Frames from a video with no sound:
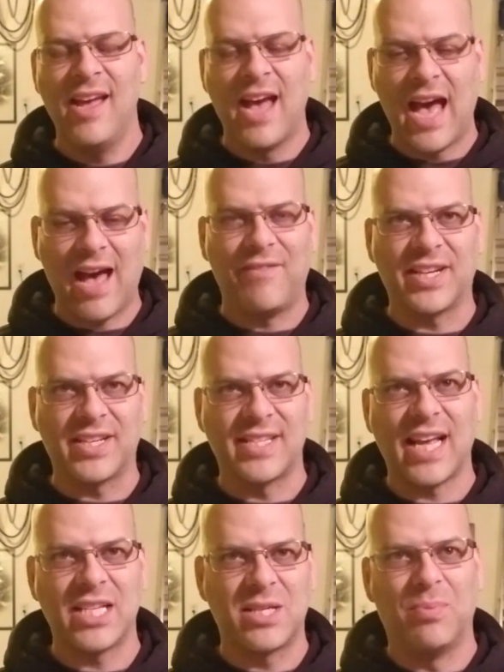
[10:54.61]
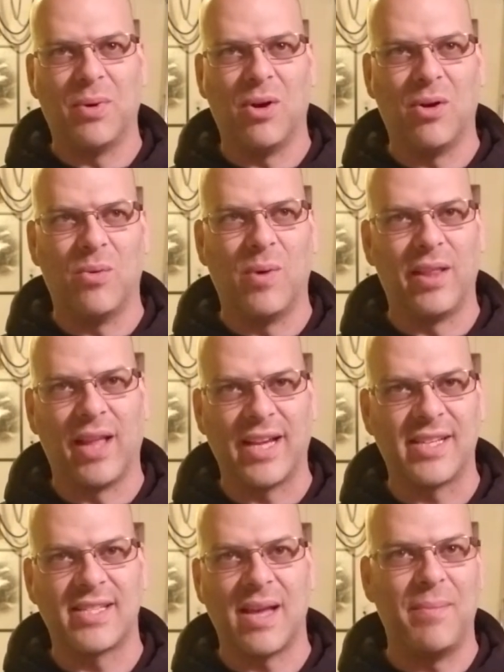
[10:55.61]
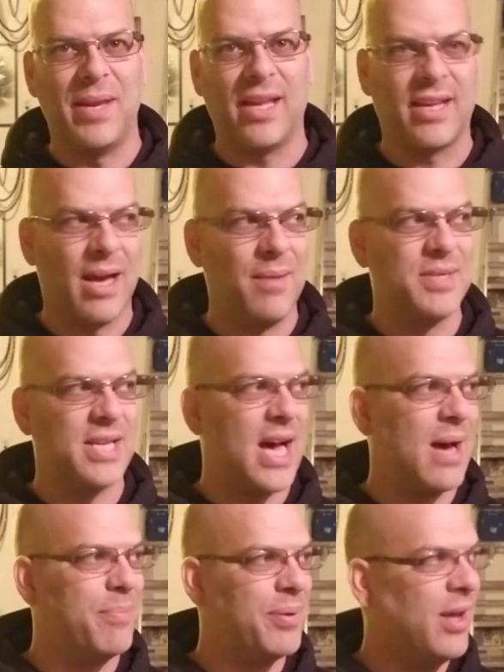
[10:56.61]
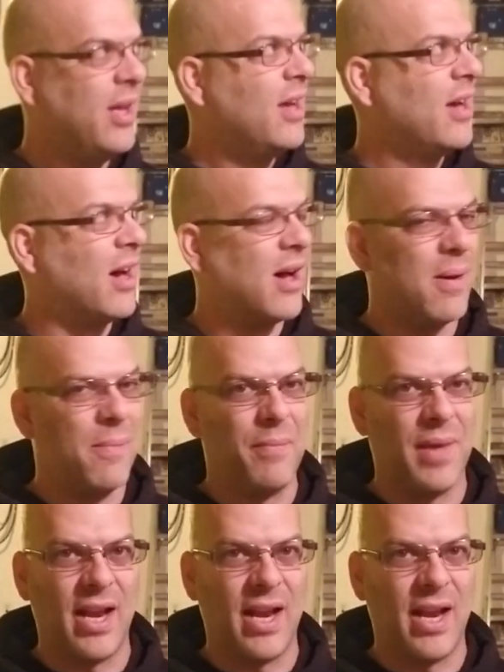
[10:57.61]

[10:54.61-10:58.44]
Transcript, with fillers: have accessible when like somebody comes up um,